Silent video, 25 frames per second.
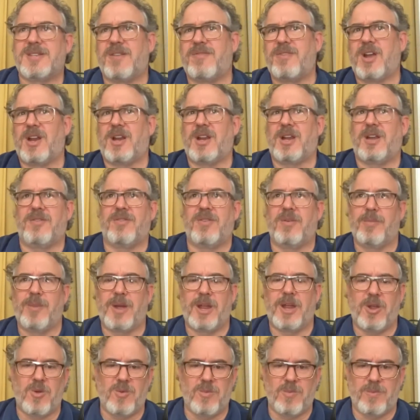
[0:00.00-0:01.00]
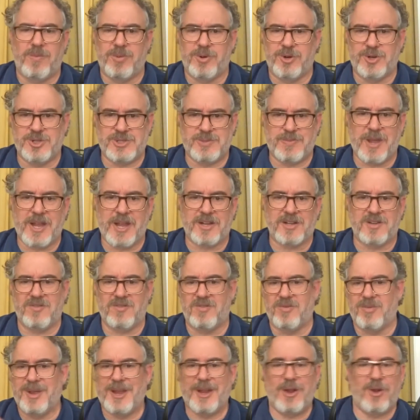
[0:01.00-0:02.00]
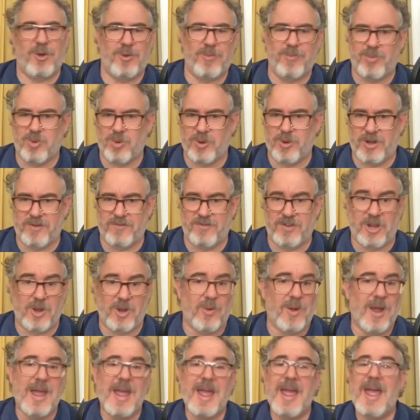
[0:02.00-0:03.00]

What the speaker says: I've got to give up my own perspective and my own point of view.